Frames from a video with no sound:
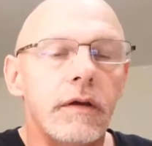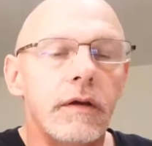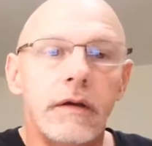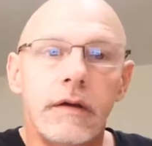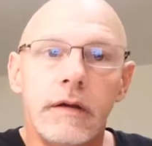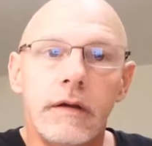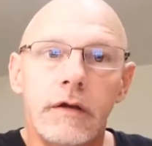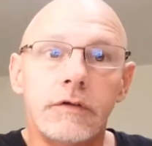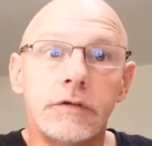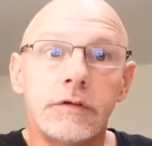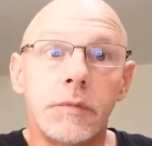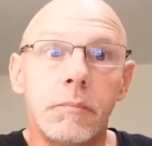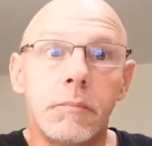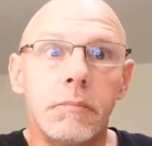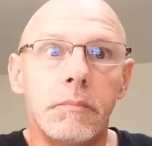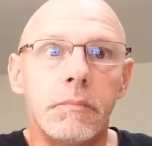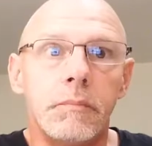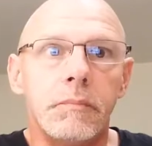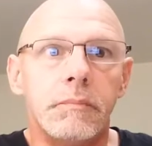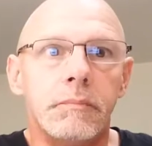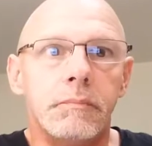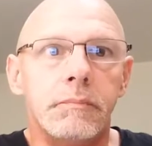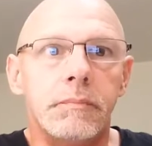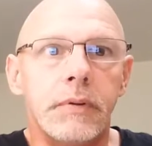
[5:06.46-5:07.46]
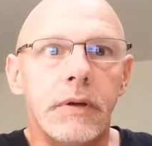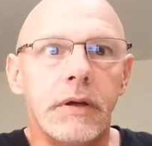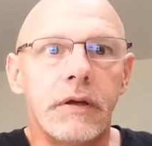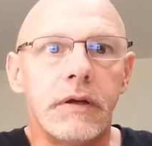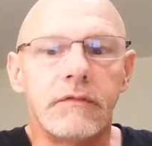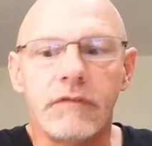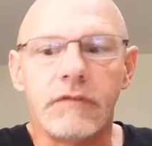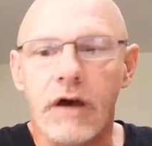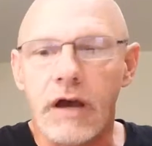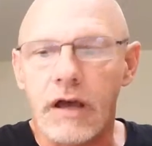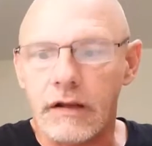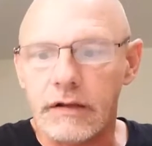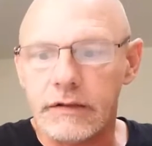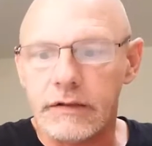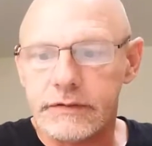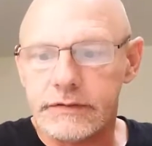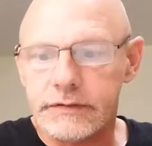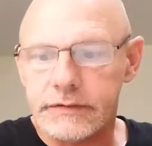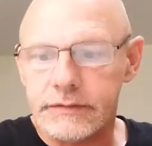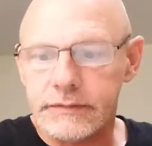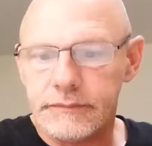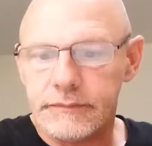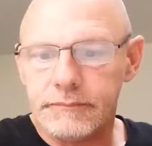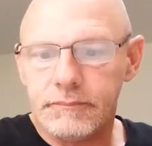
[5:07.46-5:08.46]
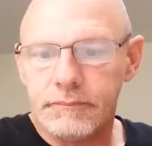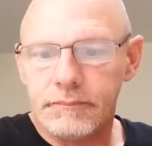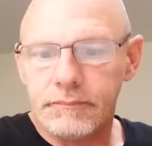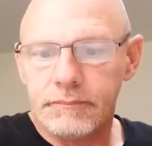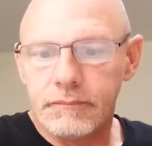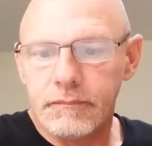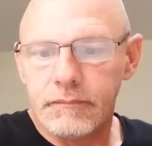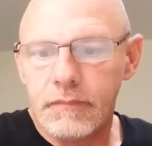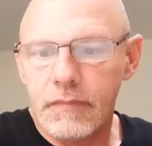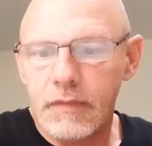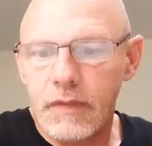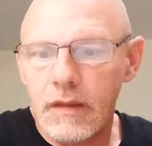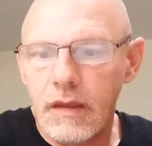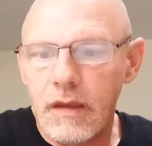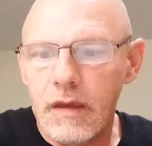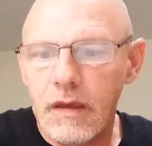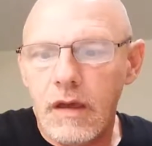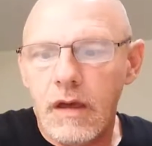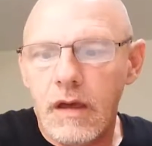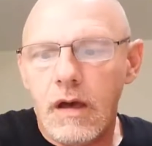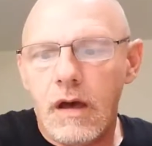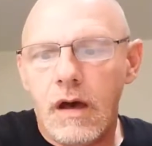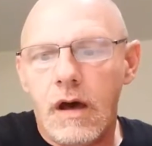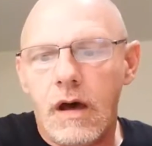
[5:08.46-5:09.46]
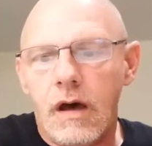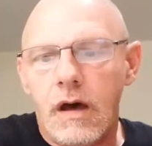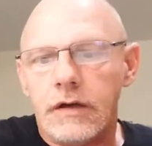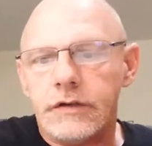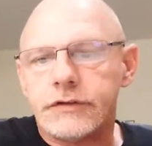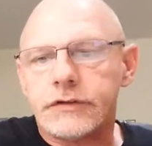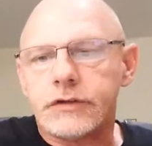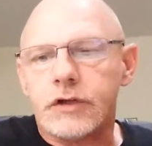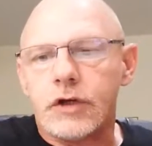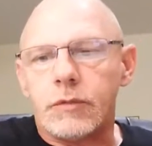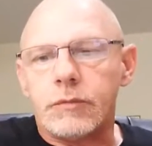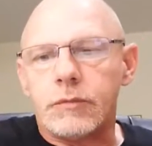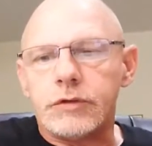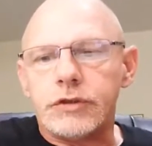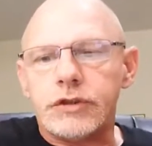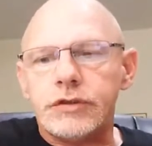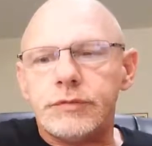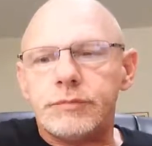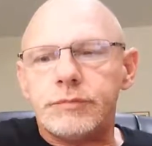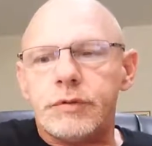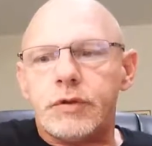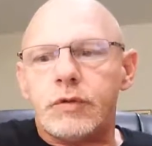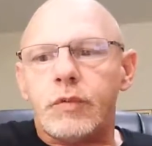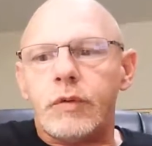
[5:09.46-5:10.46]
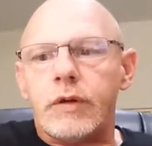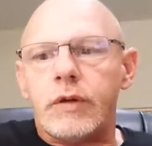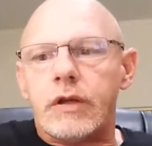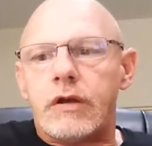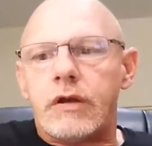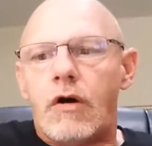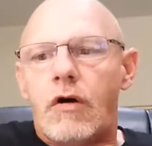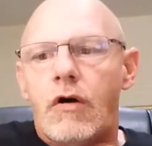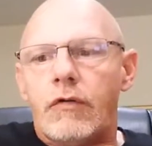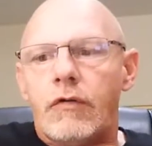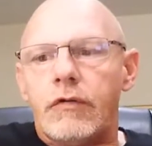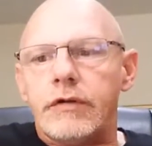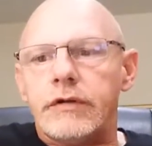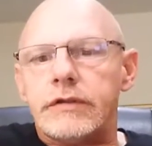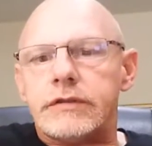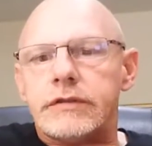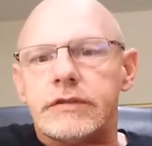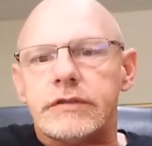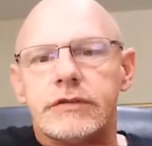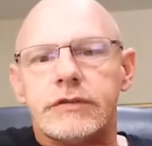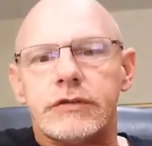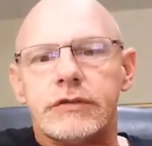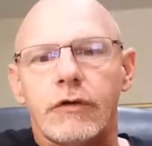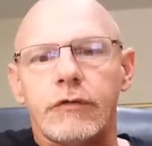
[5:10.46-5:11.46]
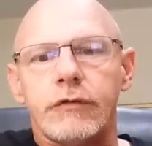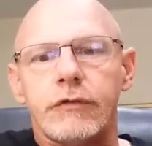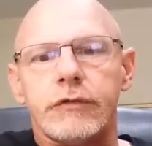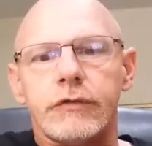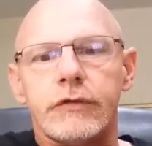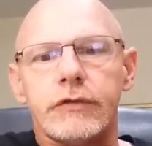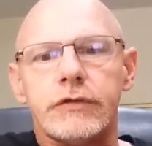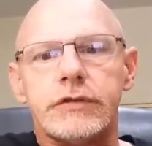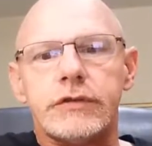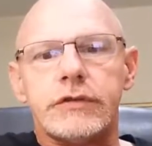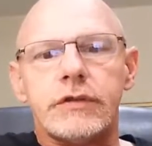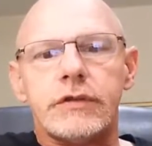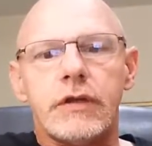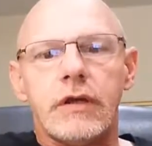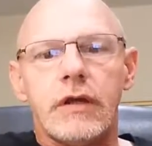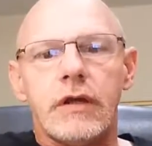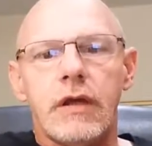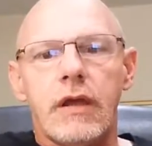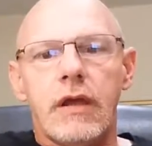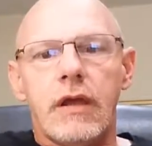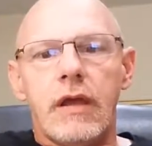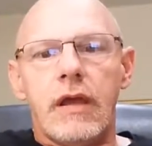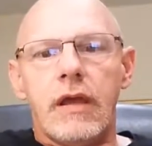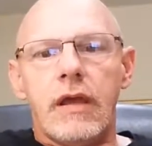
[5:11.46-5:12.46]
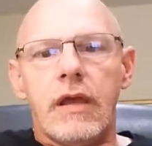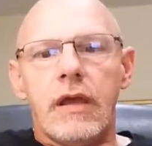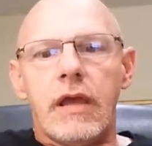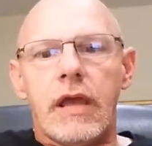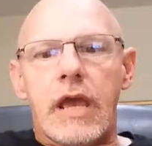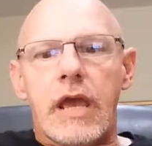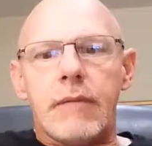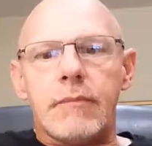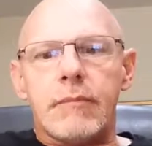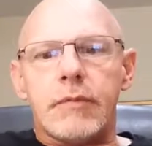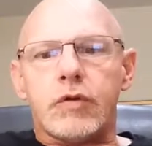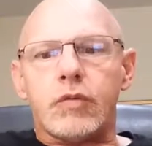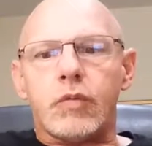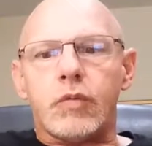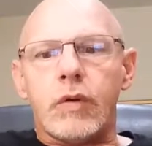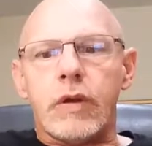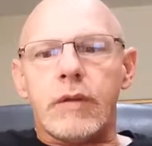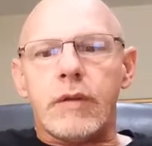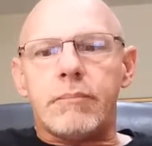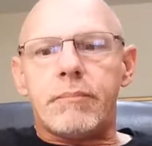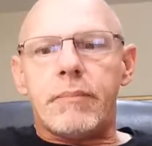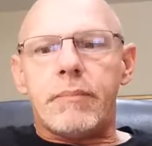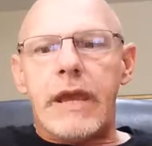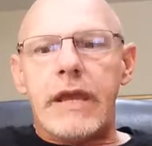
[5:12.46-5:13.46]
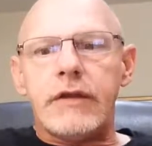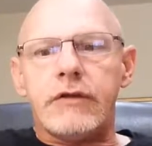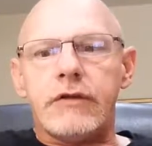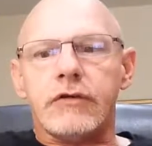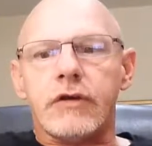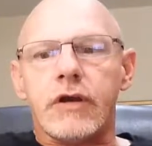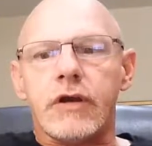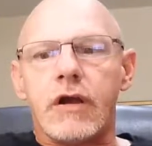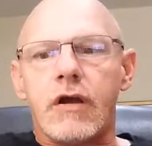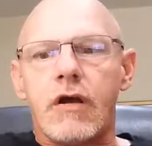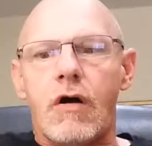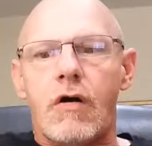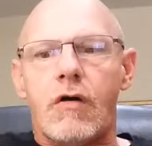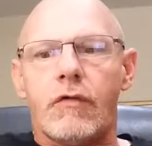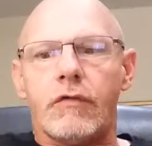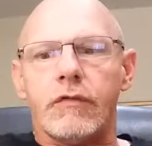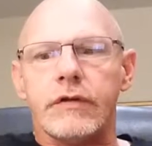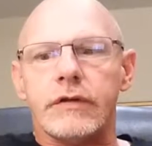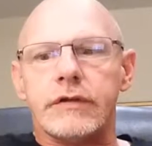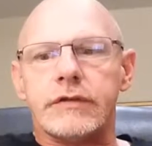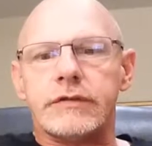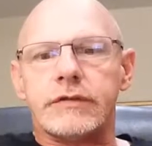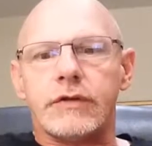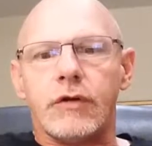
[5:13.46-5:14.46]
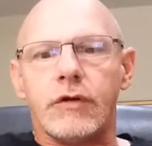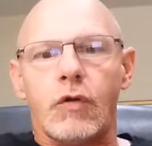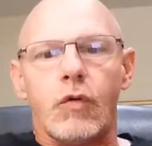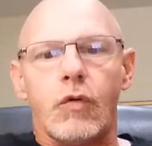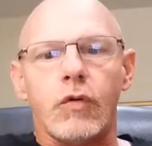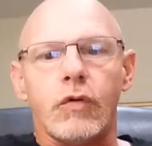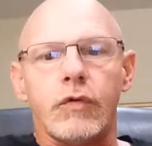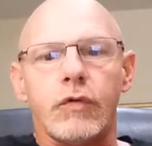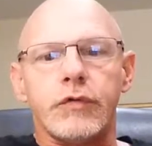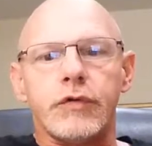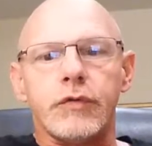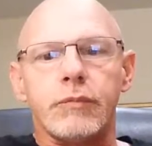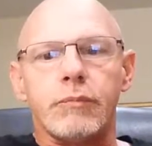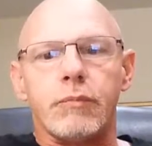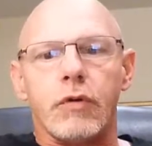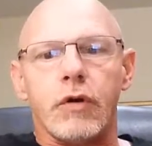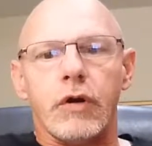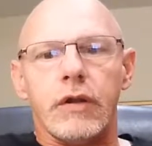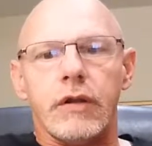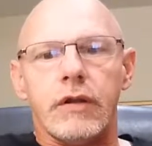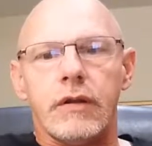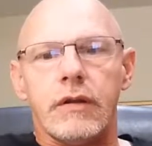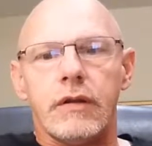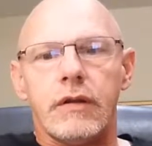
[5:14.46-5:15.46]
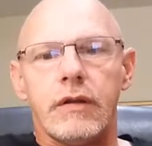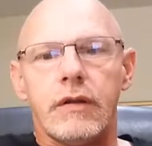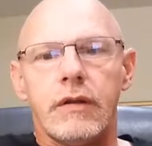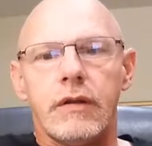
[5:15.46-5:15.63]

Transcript: Here's a big violence. Skirmishes between colonists and soldiers and between patriot colonists loyal to Britain,